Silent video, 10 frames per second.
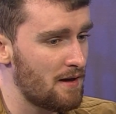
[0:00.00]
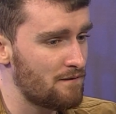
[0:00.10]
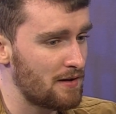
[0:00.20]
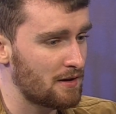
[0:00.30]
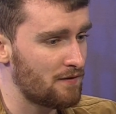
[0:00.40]

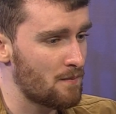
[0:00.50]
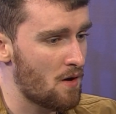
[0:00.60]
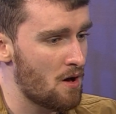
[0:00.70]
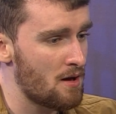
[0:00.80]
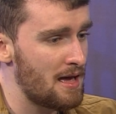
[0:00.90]
think of it
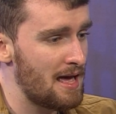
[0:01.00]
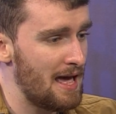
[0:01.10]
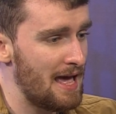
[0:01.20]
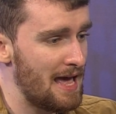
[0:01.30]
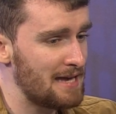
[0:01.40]
more.
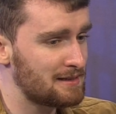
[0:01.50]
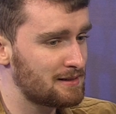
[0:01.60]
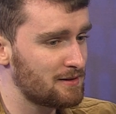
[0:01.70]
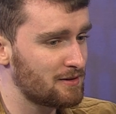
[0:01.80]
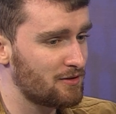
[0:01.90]
It is
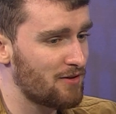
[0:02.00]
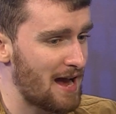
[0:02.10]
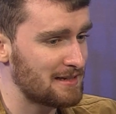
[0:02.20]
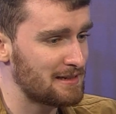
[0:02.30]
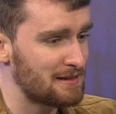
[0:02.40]

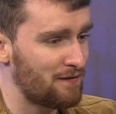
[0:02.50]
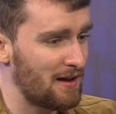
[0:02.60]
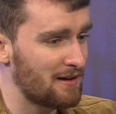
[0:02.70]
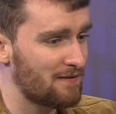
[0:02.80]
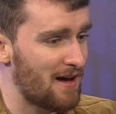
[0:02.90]
crazy to
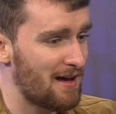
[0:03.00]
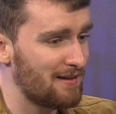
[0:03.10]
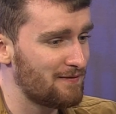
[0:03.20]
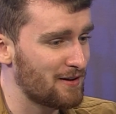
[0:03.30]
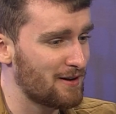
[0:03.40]
think that
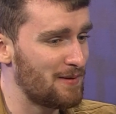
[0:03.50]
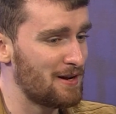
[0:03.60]
there could be an